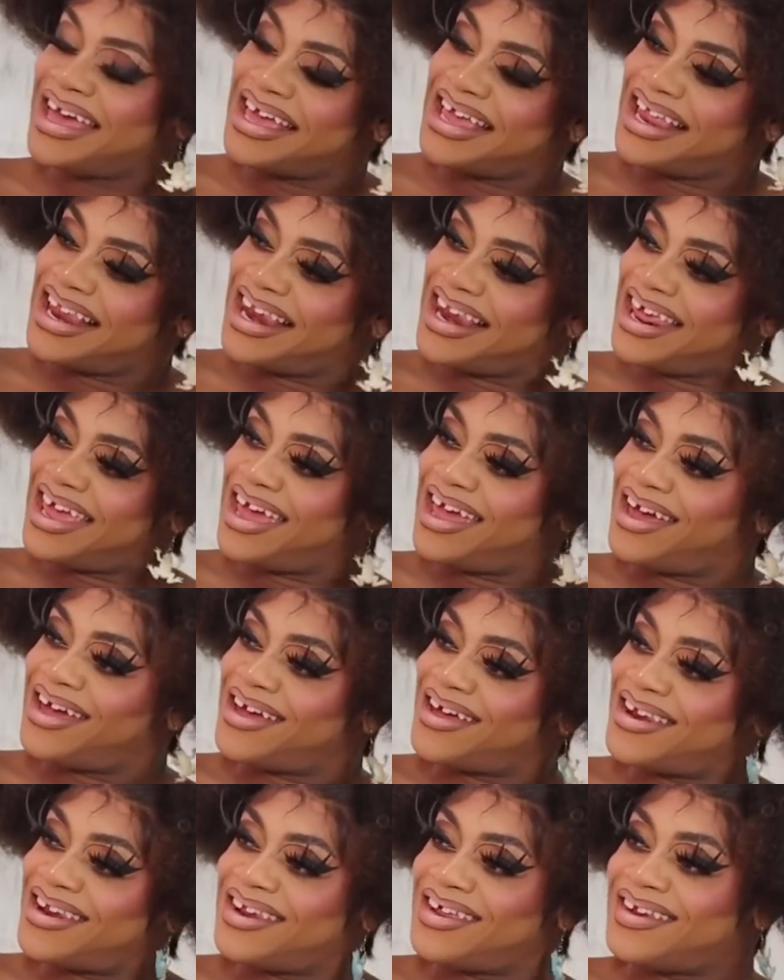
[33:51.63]

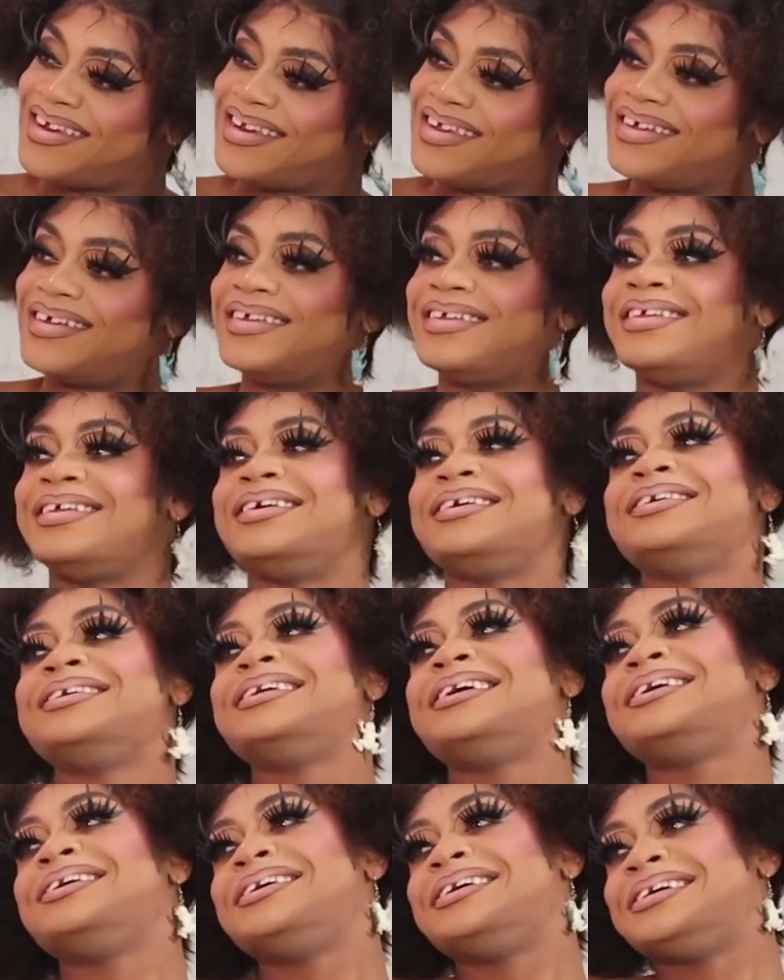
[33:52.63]
You're
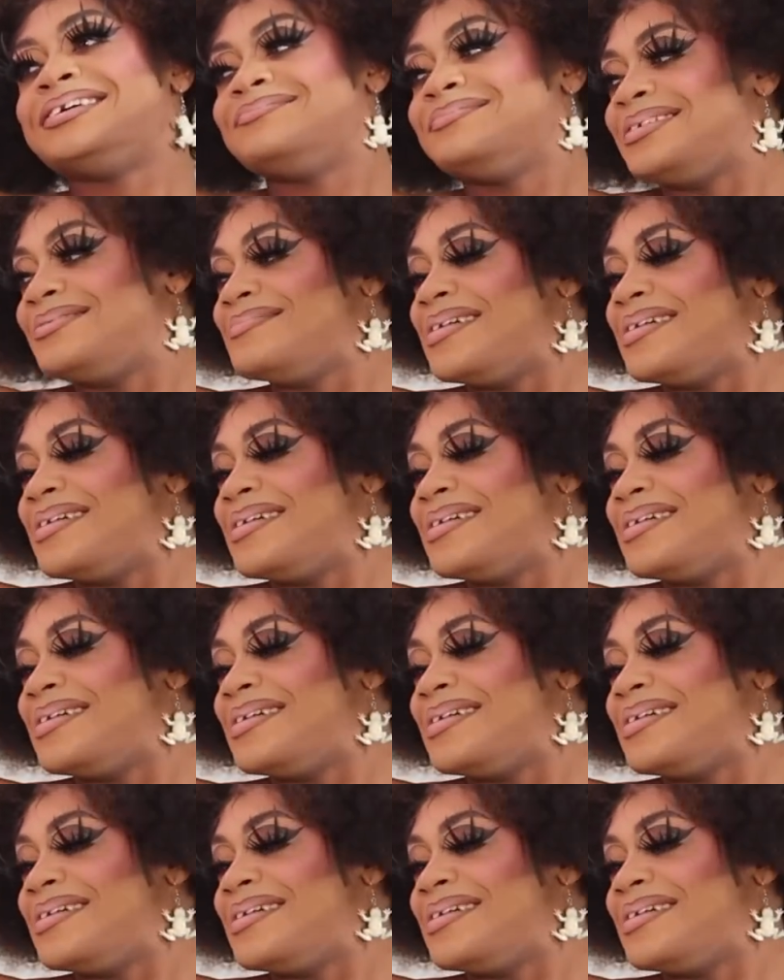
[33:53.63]
not gonna get me